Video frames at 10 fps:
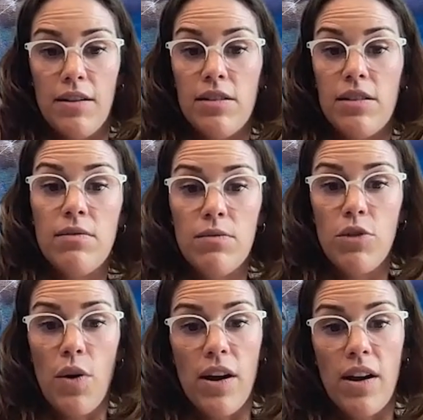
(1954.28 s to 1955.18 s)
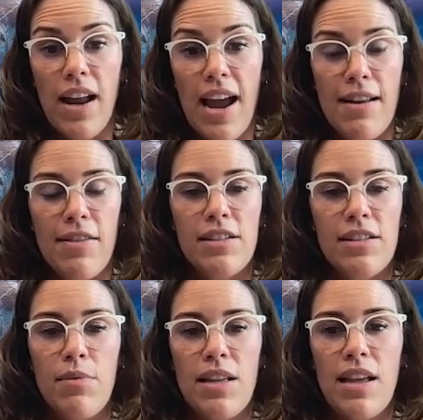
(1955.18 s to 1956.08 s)
and going online if there's
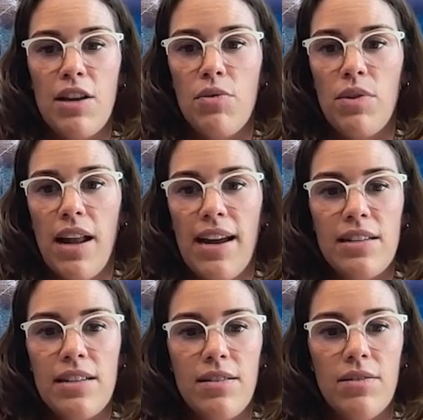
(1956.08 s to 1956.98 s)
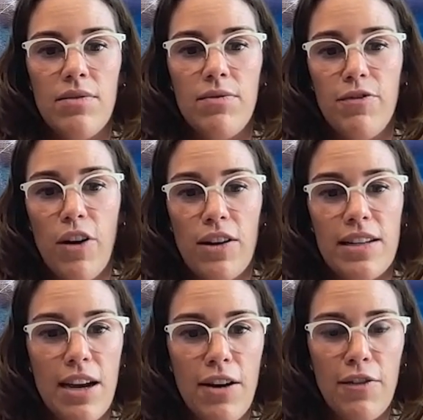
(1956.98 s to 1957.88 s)
something that you would like to
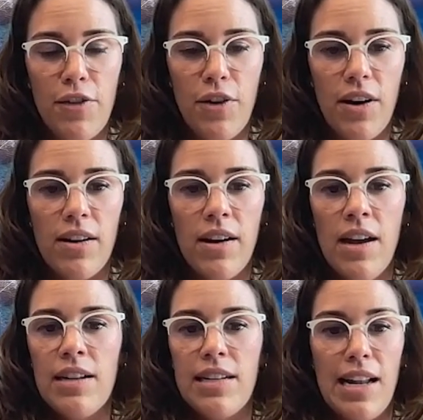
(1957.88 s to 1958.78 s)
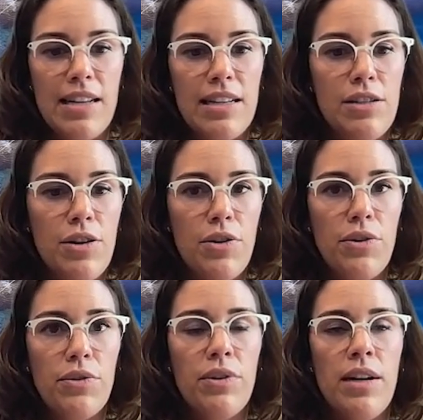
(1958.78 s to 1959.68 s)
volunteer for to let us
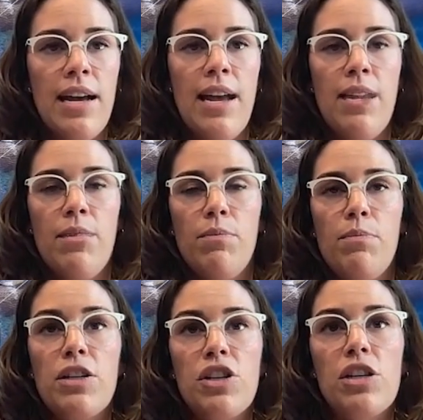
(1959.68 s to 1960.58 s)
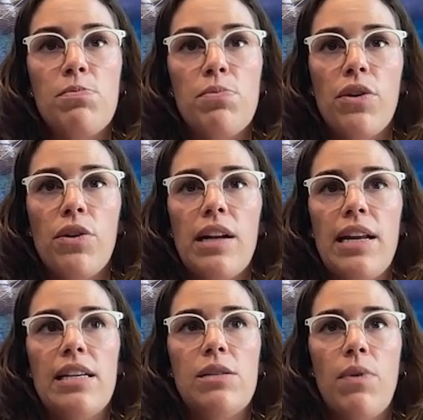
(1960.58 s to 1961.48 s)
know. But just
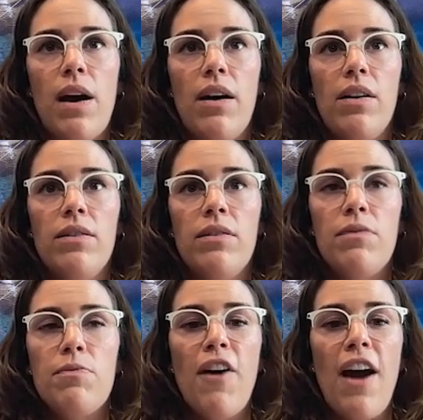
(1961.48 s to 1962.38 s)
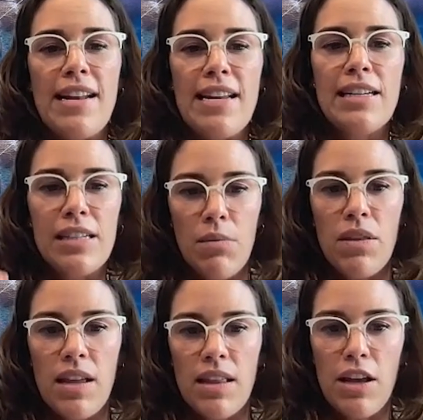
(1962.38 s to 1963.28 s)
broadly as well, finding
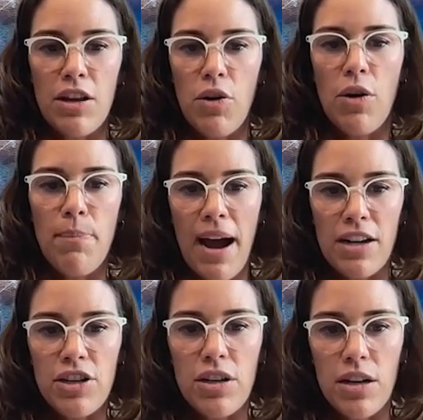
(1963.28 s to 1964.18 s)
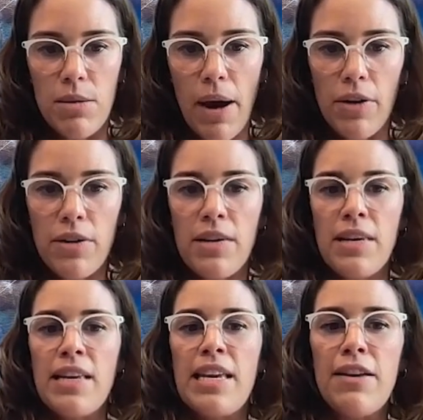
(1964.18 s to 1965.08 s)
something that you're passionate about,
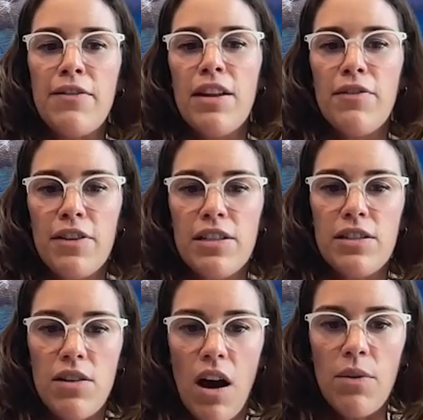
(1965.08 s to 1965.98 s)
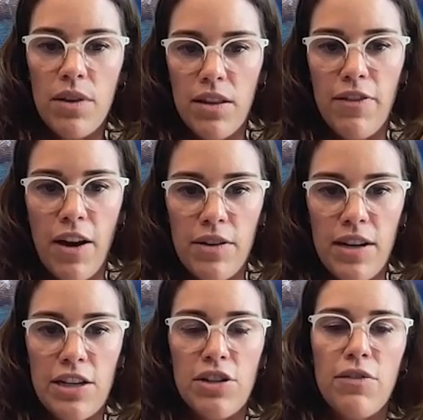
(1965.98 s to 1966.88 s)
even if it's not with the
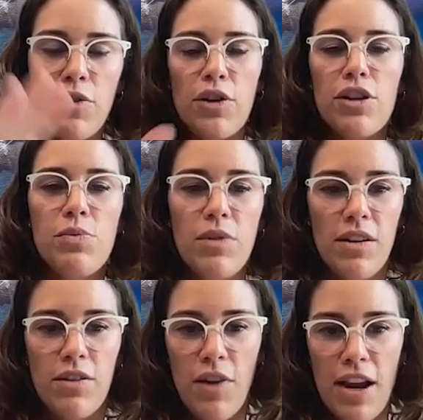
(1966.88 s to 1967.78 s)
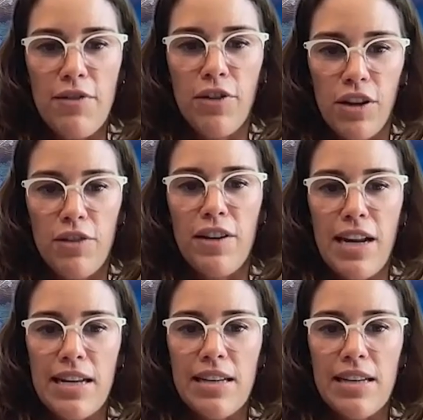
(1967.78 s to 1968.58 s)
foundation. Of course, we're grateful if it